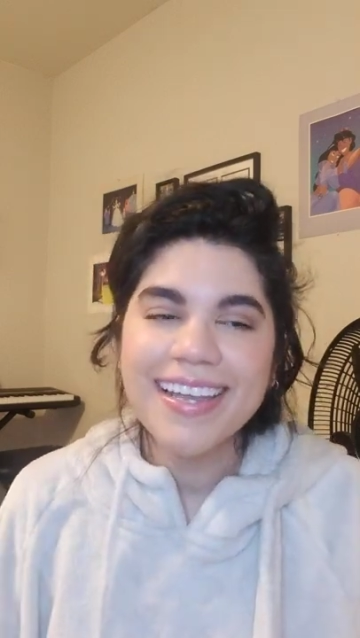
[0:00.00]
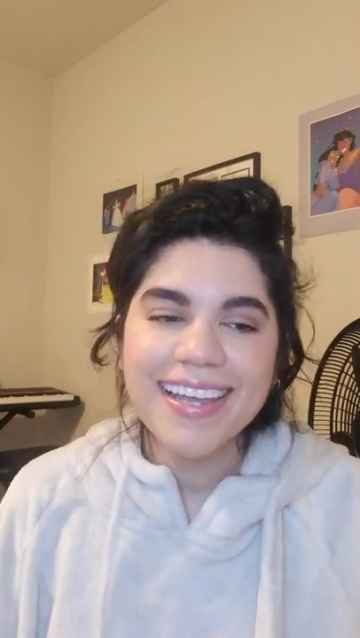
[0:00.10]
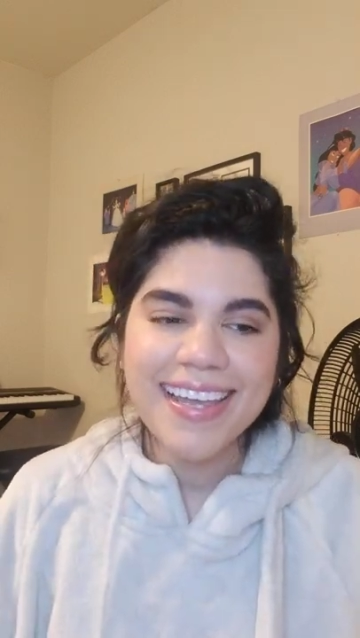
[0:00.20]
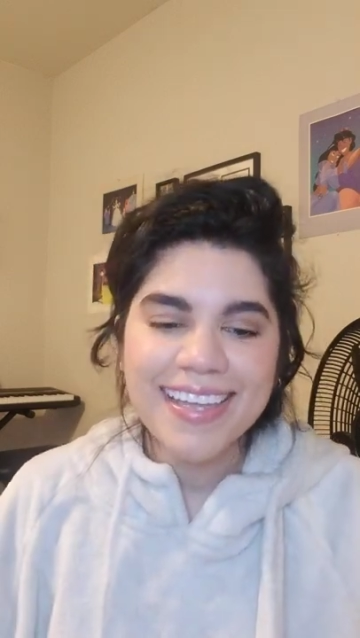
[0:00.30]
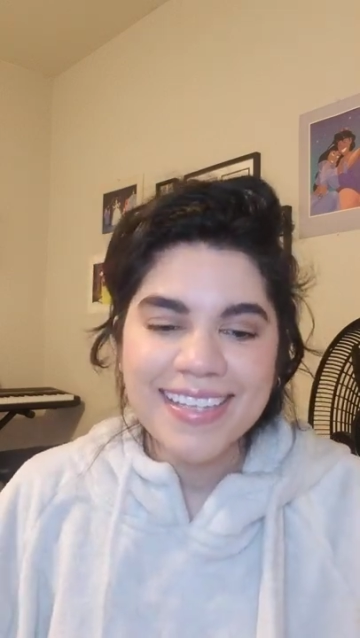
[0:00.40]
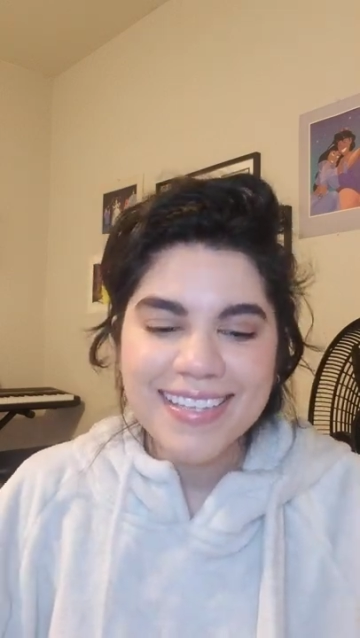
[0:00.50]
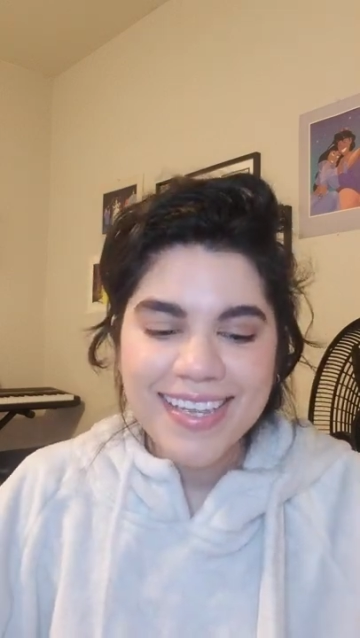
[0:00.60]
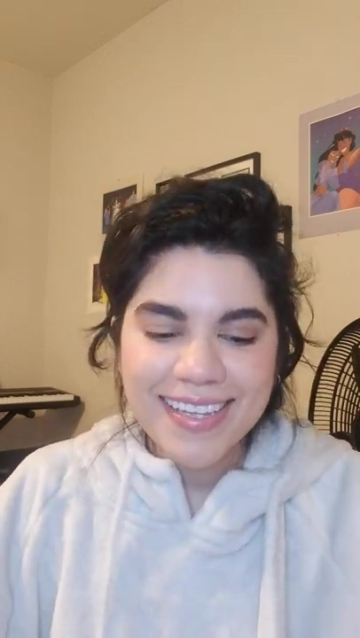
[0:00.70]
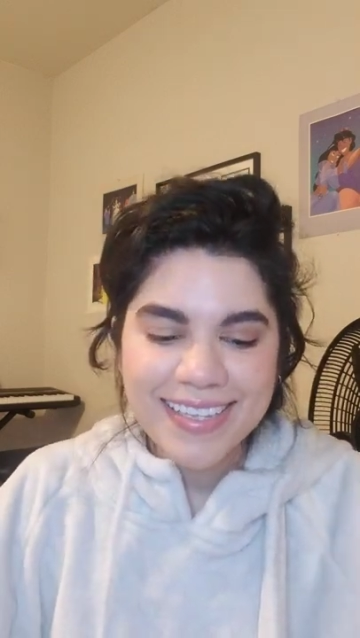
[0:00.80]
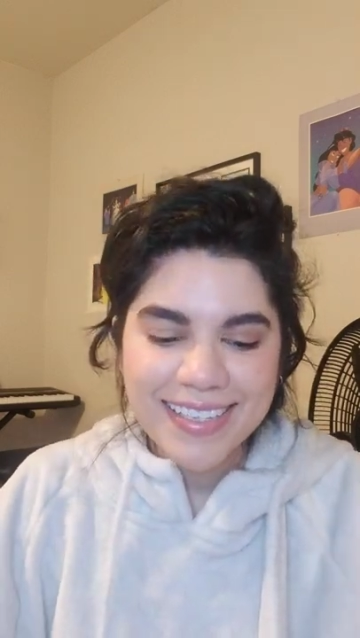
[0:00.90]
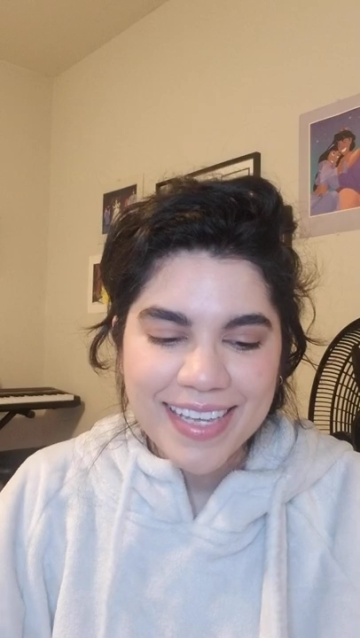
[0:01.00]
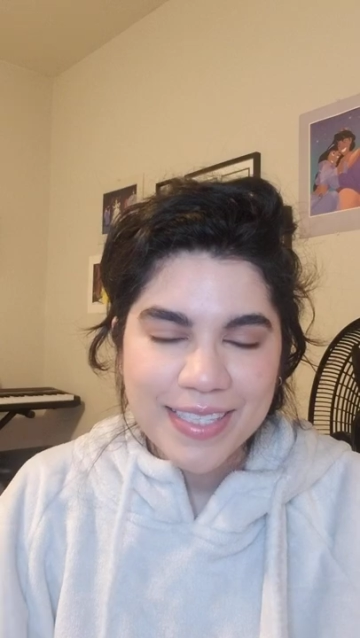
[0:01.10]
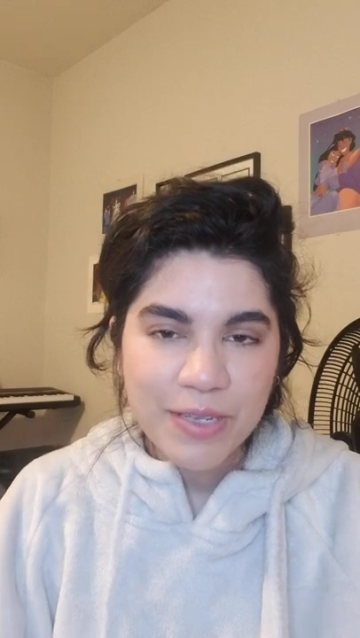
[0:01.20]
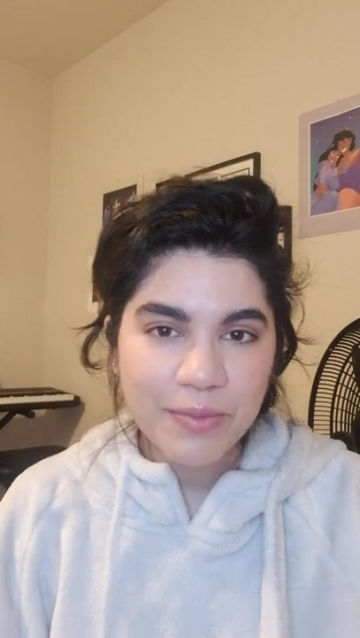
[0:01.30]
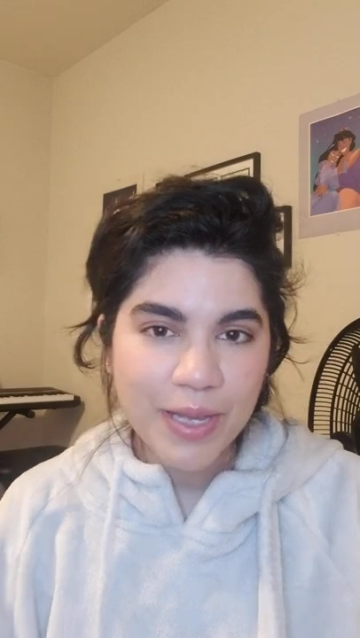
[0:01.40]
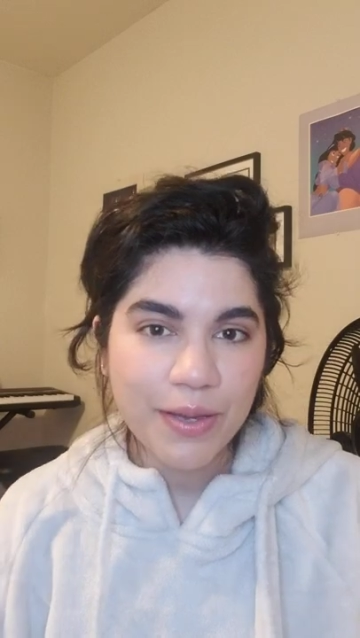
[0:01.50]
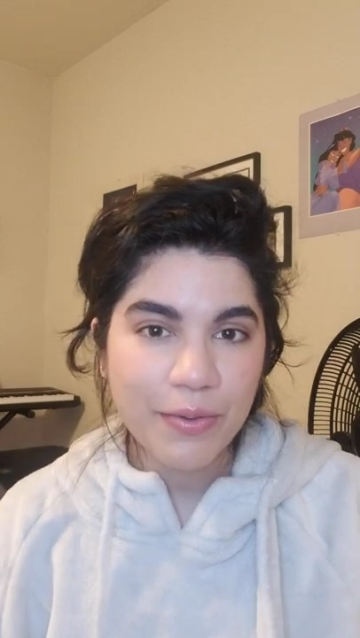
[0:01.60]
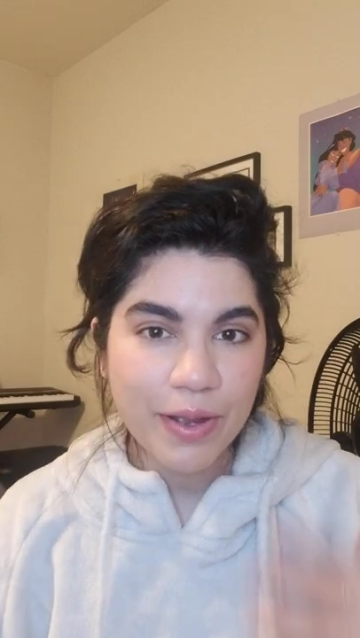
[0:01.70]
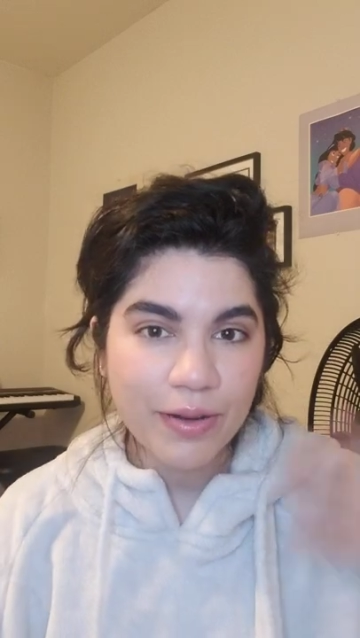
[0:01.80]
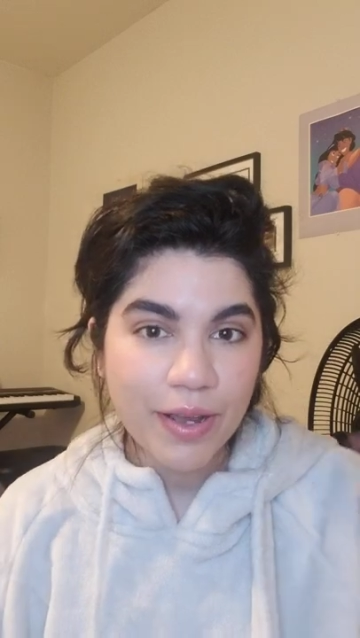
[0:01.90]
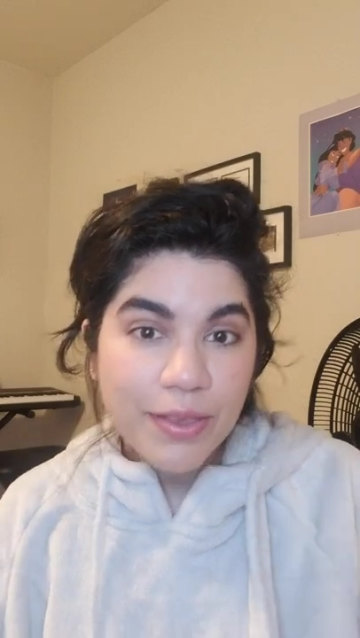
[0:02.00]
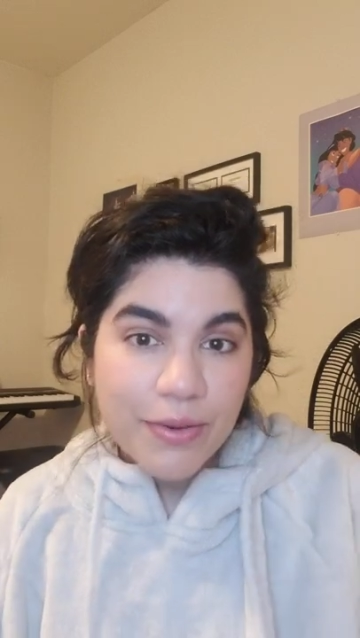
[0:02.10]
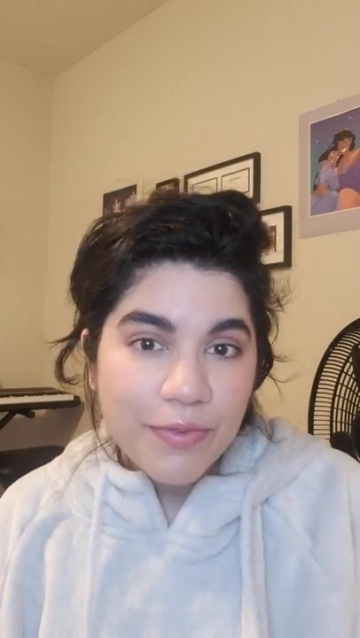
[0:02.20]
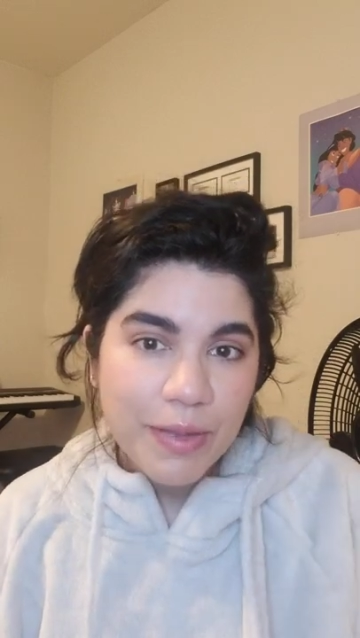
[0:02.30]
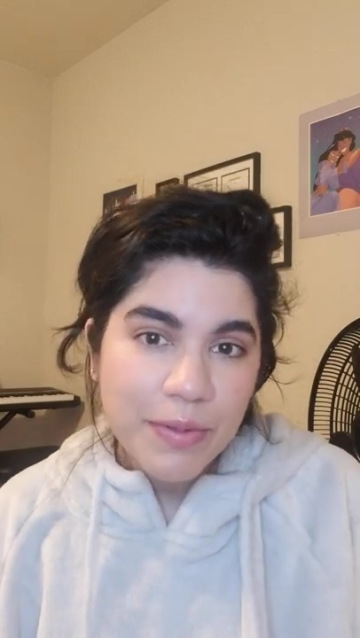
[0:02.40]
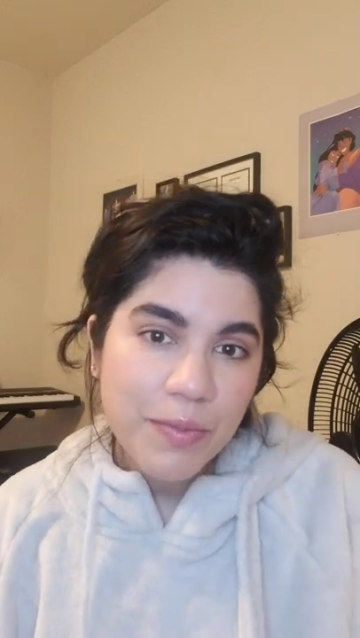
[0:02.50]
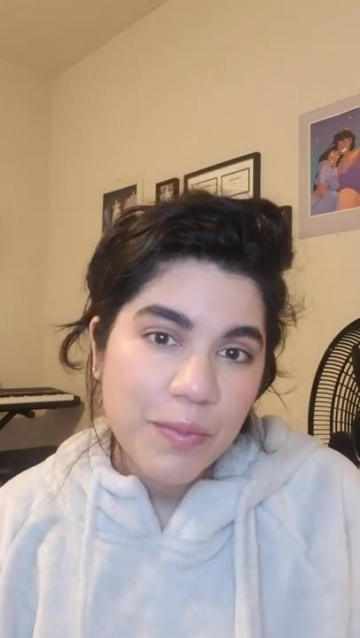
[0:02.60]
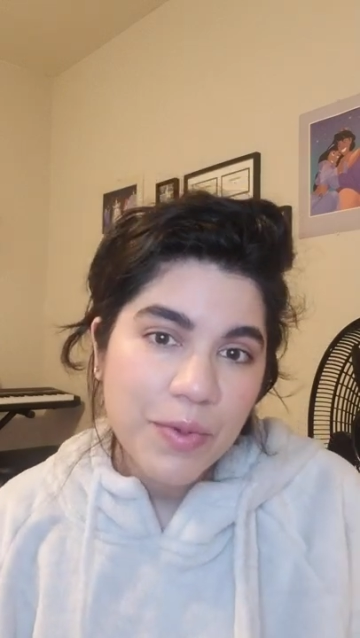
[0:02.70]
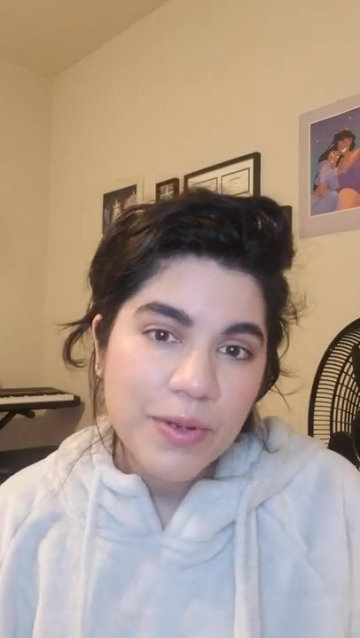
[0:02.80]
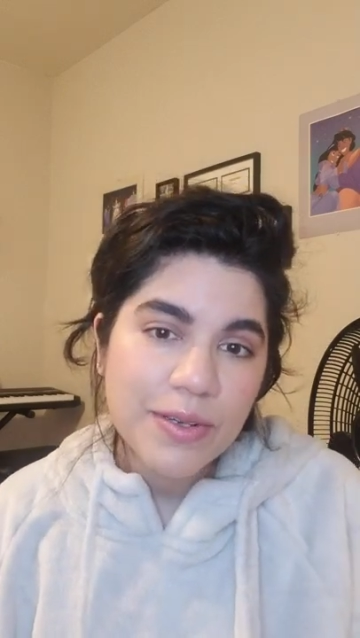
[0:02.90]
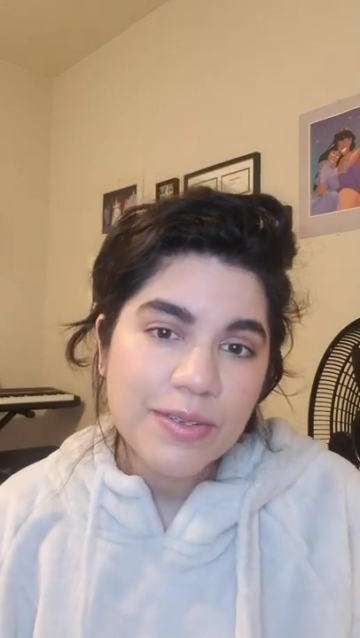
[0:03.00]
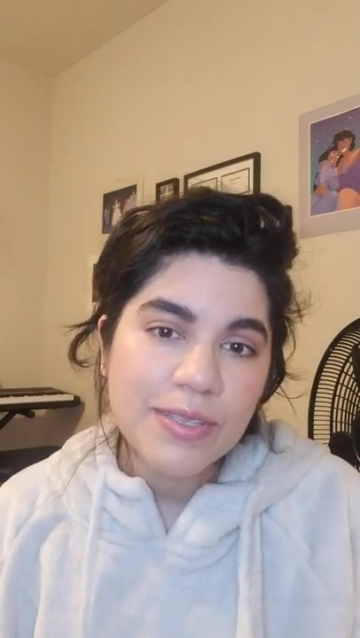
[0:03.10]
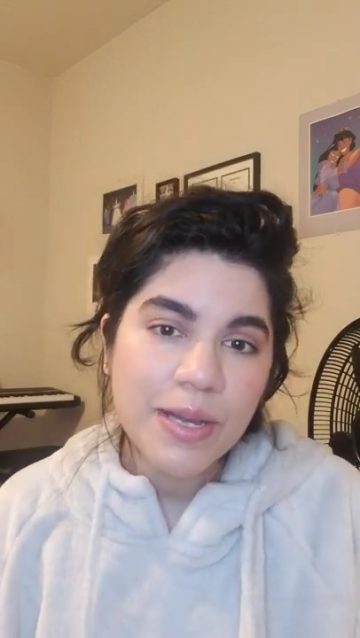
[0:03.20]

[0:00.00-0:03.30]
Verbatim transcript: And uh, in case I'm like around other family members,